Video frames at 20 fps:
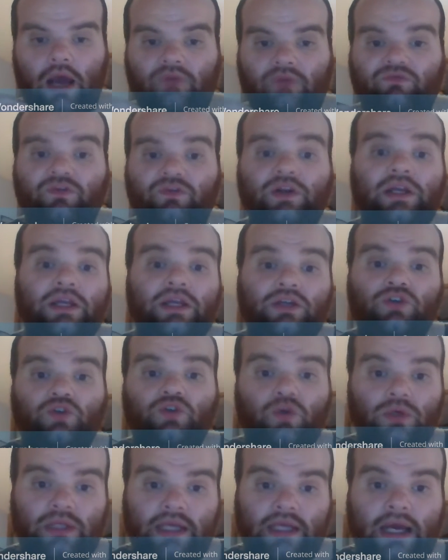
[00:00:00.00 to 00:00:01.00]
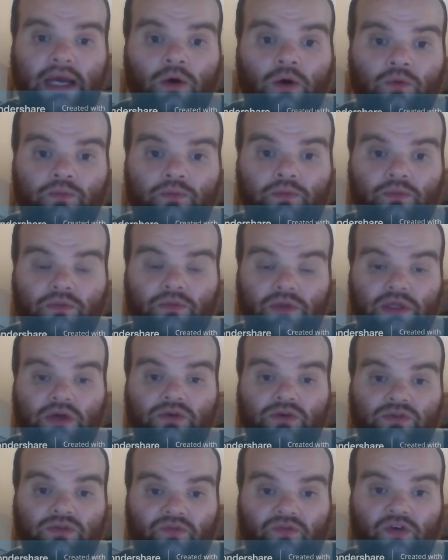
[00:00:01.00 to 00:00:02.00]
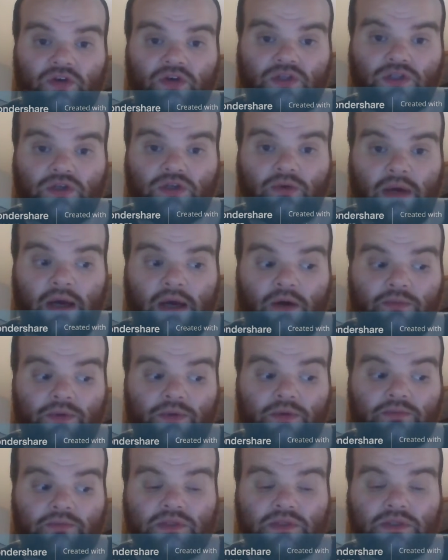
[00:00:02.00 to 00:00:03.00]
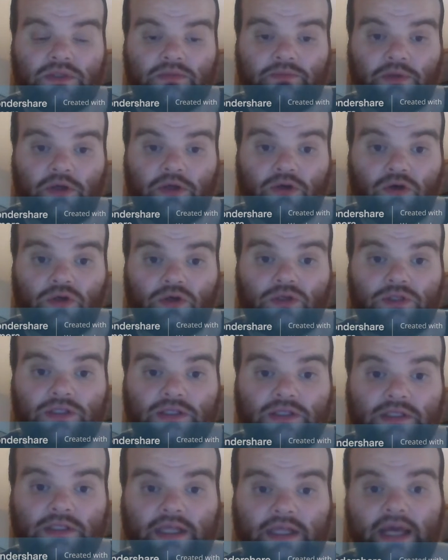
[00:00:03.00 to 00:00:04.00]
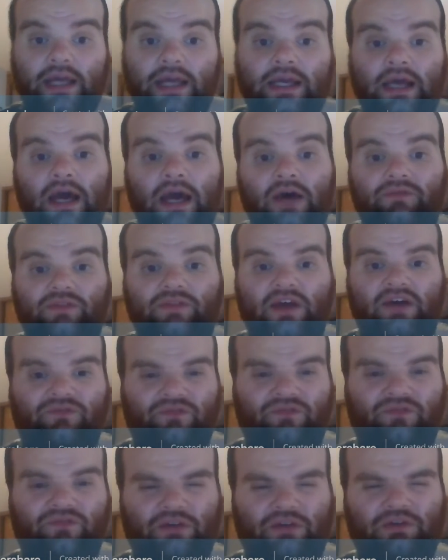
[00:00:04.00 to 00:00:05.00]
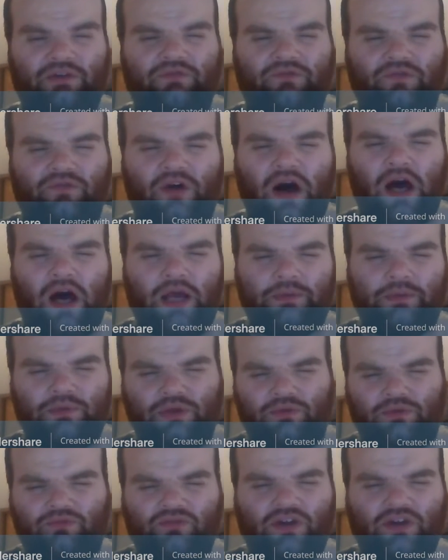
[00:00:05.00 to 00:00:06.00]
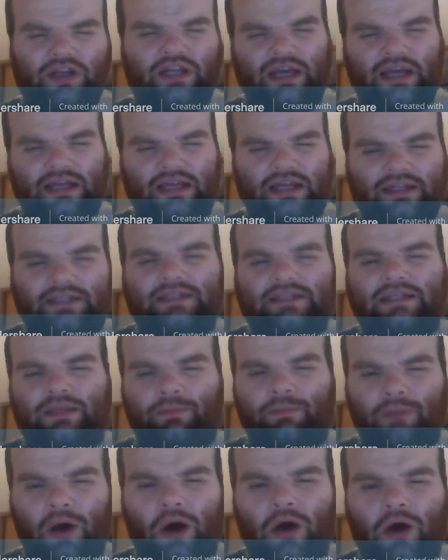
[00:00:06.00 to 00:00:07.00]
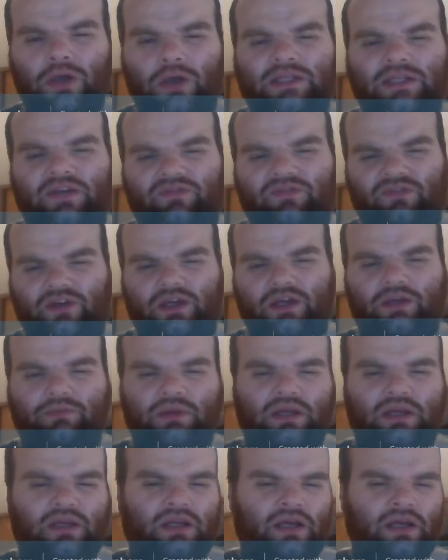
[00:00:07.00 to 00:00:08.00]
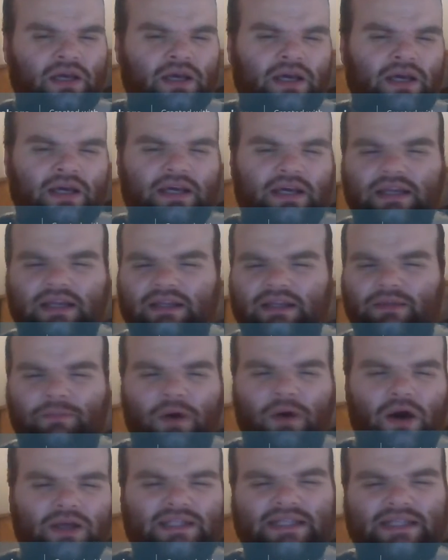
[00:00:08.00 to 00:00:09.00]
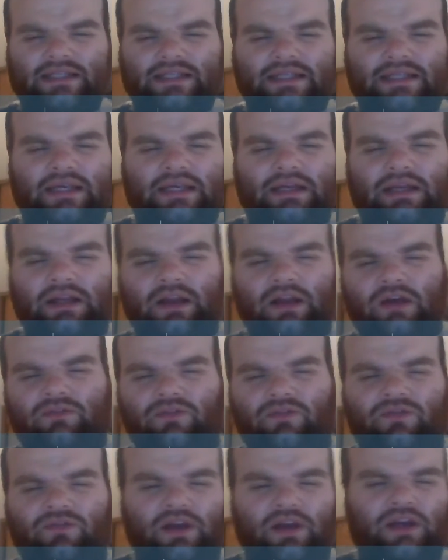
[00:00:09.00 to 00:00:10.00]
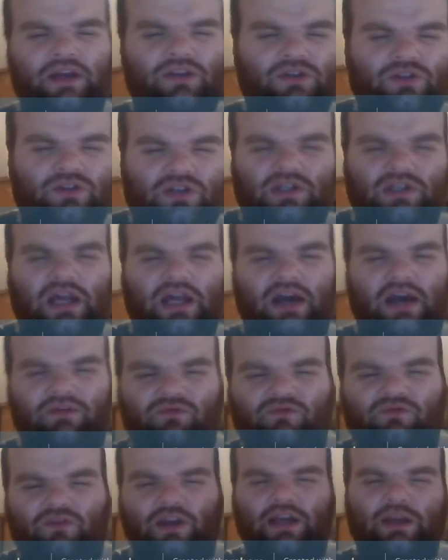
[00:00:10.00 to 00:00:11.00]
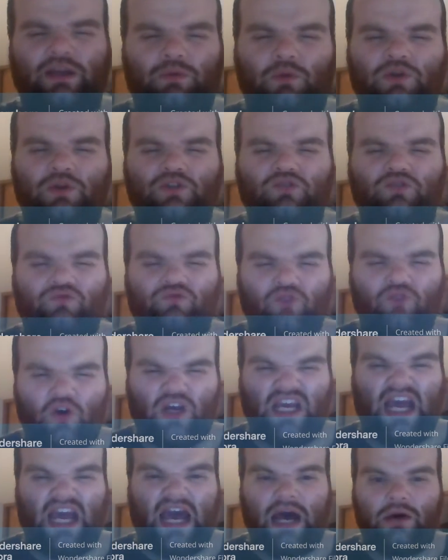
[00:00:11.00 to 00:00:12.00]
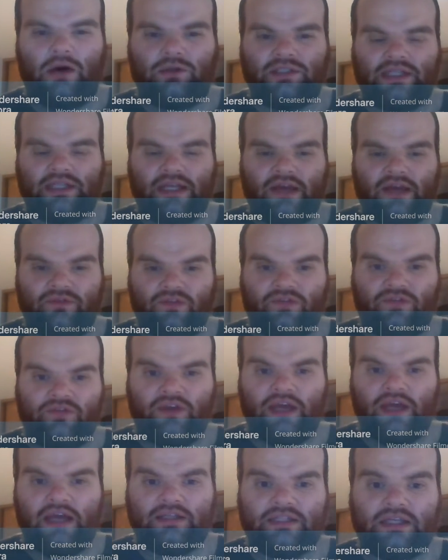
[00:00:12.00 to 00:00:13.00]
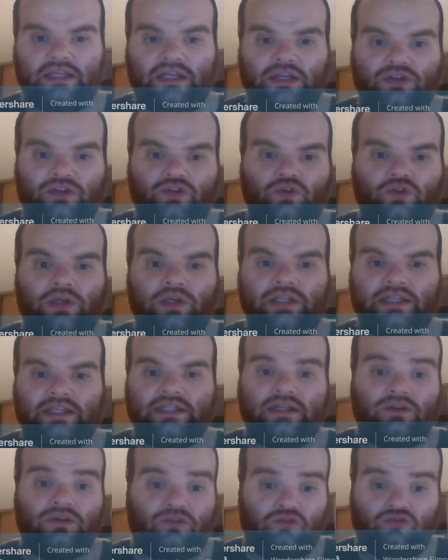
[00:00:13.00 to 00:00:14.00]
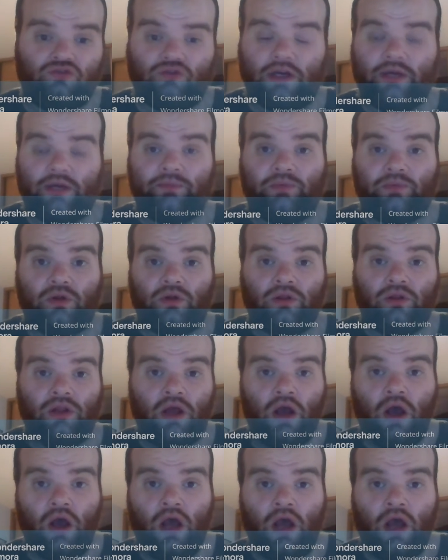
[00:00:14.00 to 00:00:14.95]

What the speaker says: I really enjoyed those first two albums because they have that very vibe. You're really into the party theme and the party scene and everything, and you just like really want to rock it out and everything else and enjoy this incredible